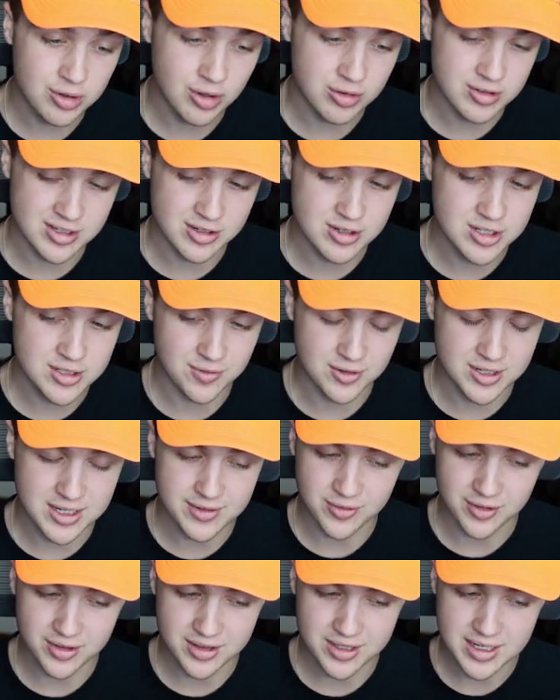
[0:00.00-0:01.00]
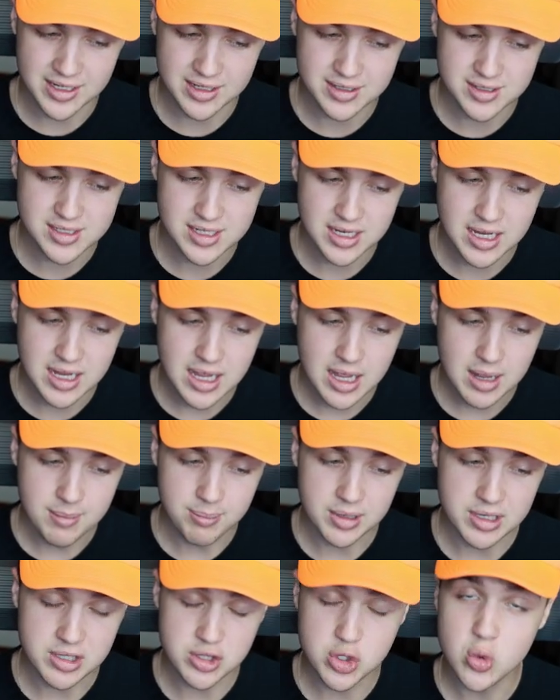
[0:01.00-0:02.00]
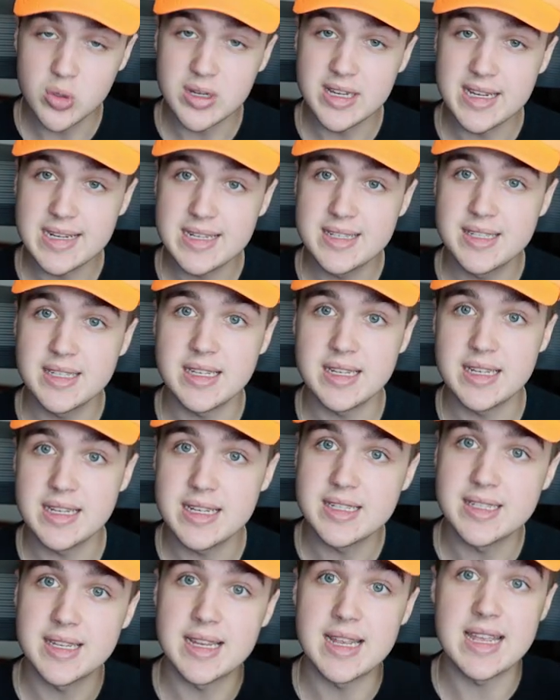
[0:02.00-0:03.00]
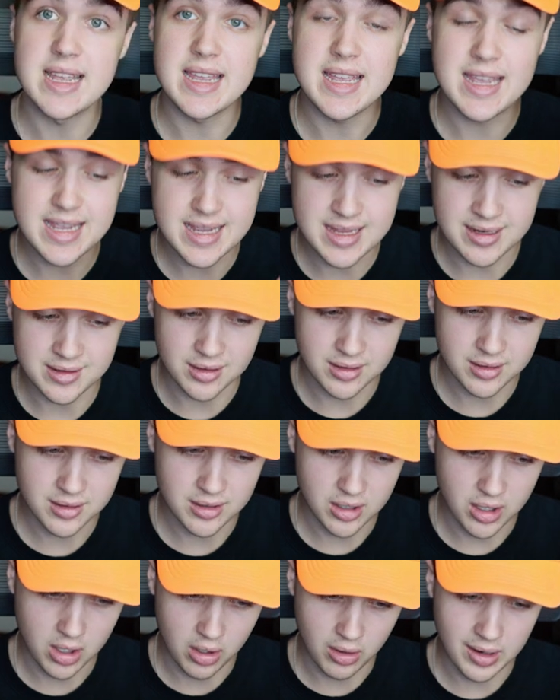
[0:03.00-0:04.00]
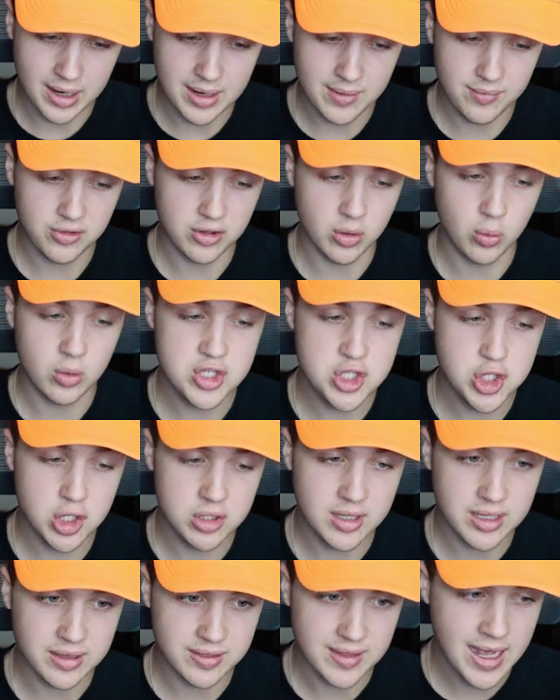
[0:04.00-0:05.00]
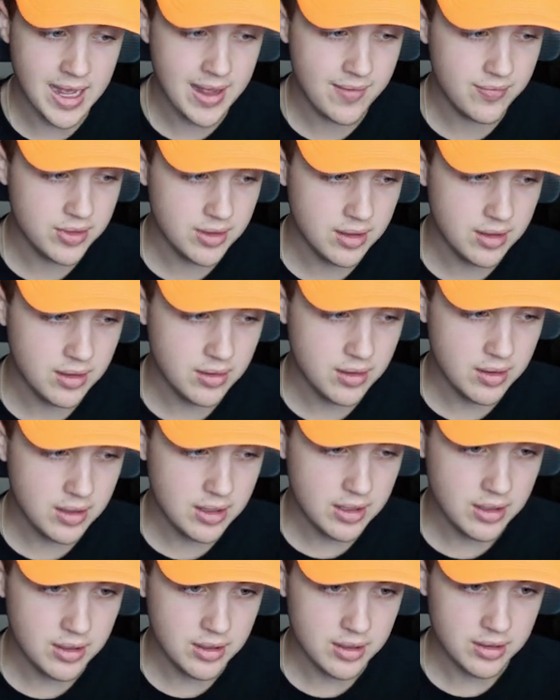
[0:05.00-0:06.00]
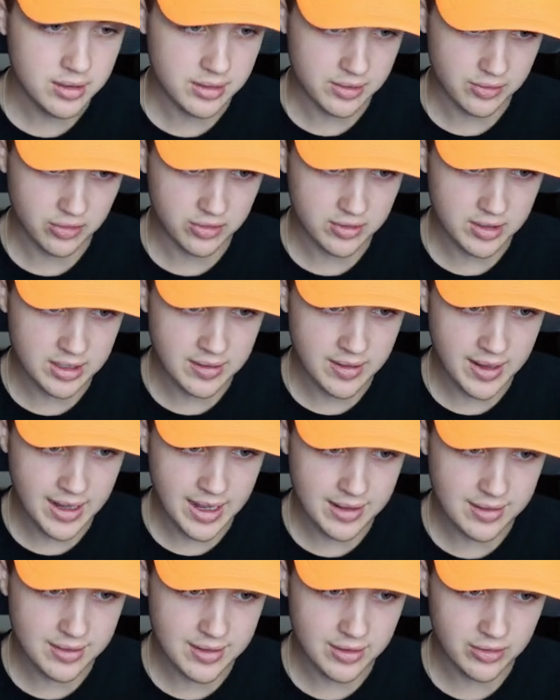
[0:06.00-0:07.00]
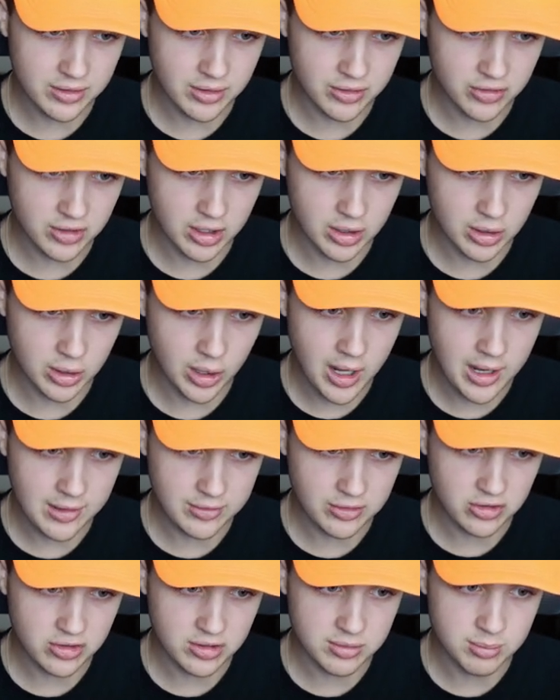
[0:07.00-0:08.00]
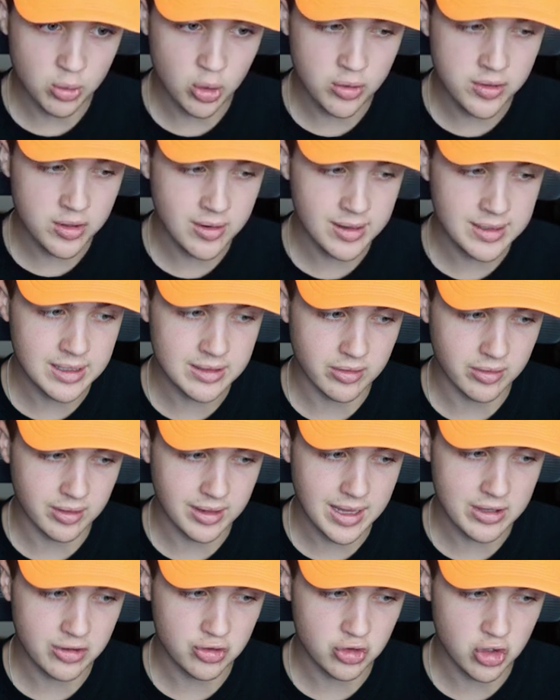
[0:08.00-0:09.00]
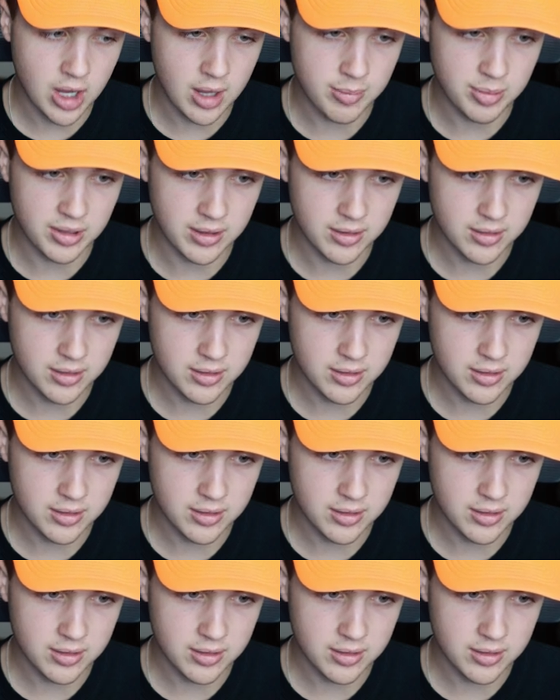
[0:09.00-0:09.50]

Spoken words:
Those are used for different things, but do easy ease in. All right. So once you click that, you can see that this looks a lot smoother and it's less choppy.